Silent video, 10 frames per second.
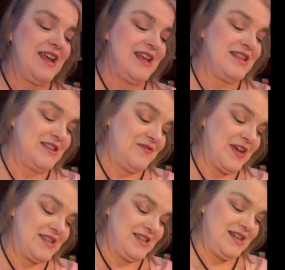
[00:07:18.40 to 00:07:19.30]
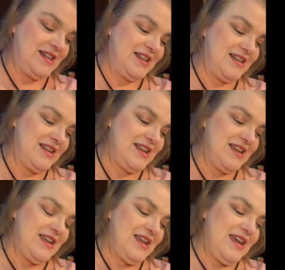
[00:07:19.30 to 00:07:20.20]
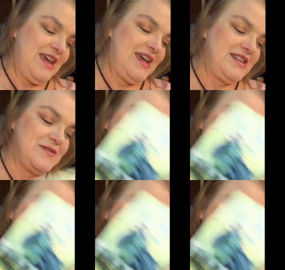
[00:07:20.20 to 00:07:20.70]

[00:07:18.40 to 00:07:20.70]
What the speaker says: invested in it. Ace of